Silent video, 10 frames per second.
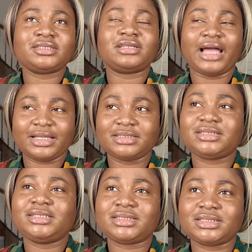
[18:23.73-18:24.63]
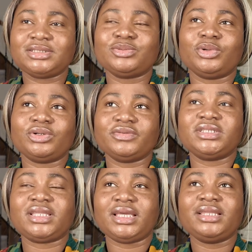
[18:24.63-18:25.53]
And this is one of the
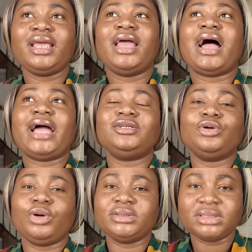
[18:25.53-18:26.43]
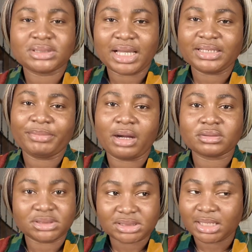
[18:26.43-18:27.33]
things I don't understand about
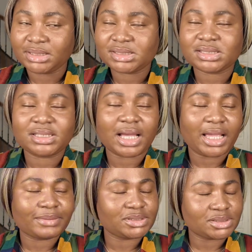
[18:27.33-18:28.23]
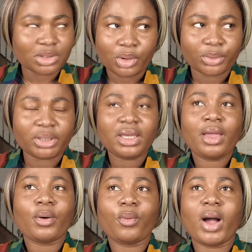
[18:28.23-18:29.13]
Christianity. I am sorry,
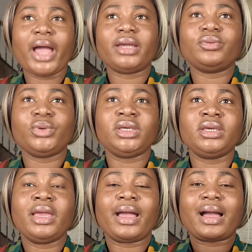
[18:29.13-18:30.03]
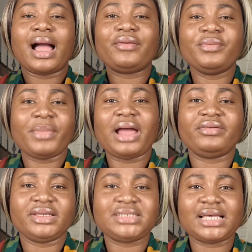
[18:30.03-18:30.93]
why we carry
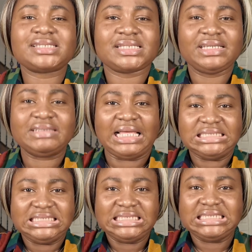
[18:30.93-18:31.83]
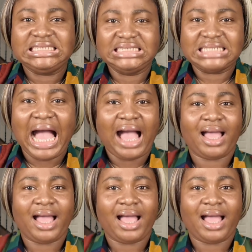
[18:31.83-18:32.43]
marriage as if like, yeah.